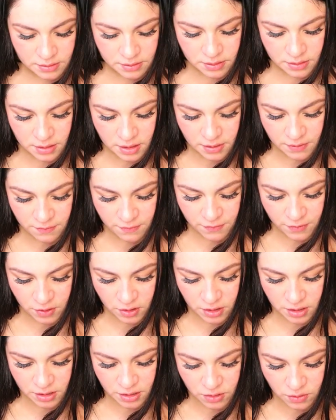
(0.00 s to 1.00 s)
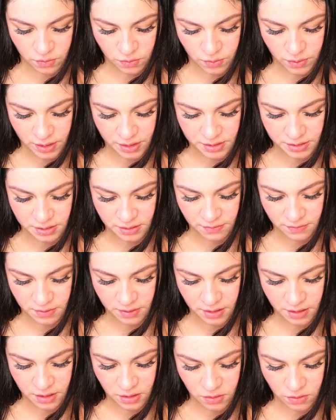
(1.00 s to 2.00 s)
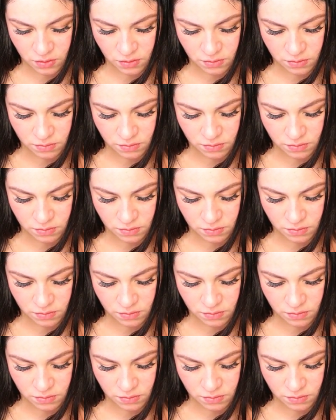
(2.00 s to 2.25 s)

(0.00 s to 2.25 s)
And fill in the rest of the nail.